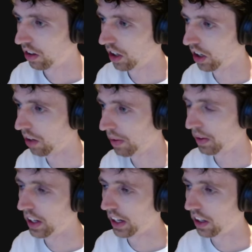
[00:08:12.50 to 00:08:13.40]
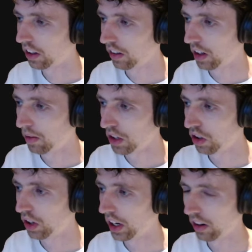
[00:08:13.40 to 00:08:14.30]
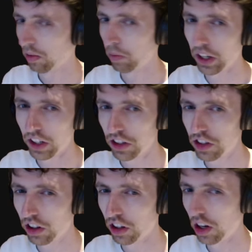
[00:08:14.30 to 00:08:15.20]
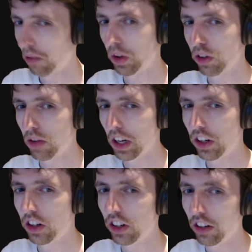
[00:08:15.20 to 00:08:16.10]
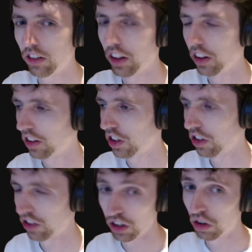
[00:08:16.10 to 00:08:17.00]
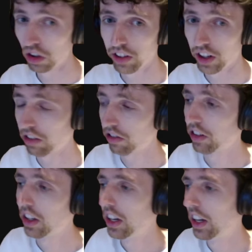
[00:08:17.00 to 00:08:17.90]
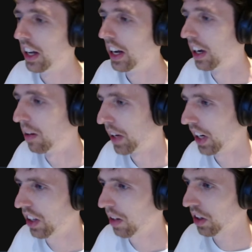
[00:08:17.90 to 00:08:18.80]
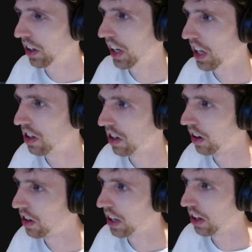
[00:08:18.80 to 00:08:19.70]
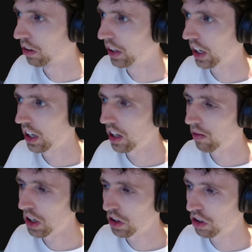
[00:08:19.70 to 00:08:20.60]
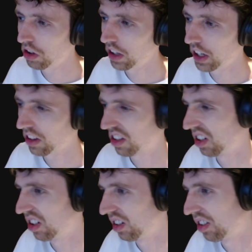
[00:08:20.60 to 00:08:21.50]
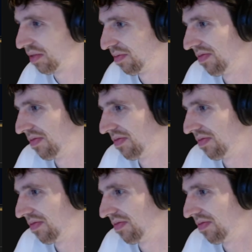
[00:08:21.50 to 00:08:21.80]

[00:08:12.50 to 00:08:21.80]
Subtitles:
A lot of people like that it makes you pay attention to the number of mana you're at rather than just like, do you have enough? But I think with Arcane Surge that already makes you do that, so